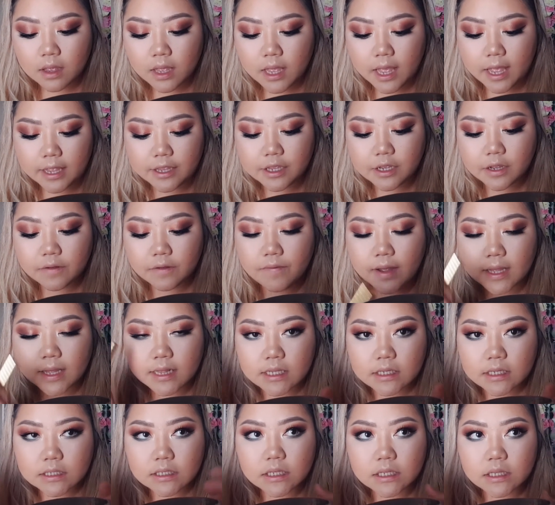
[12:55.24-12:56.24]
And you can find
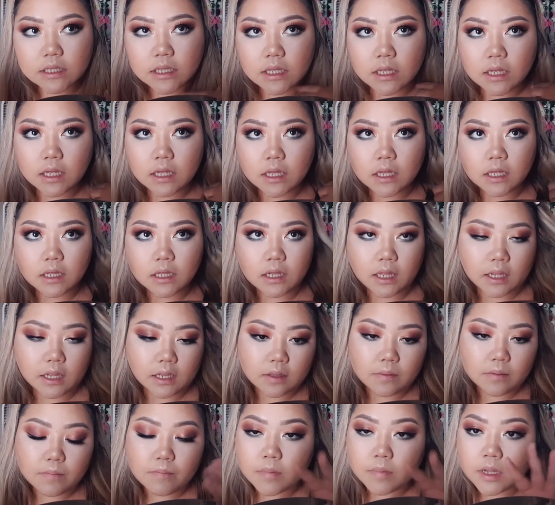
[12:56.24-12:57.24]
these in the
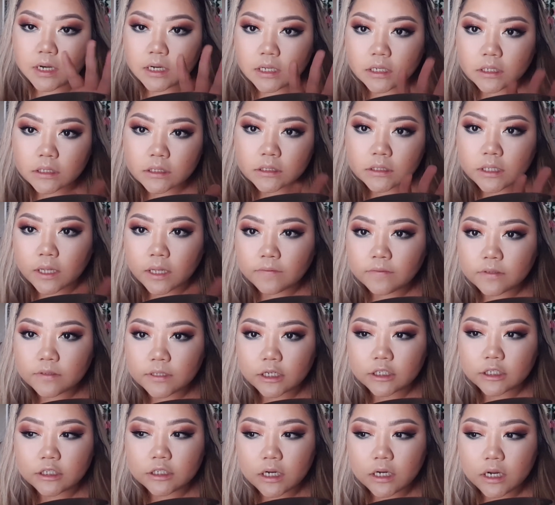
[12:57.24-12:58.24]
like mini stuff
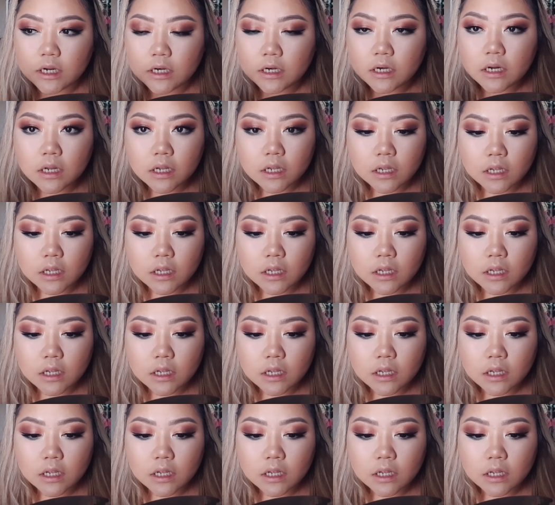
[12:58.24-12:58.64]
section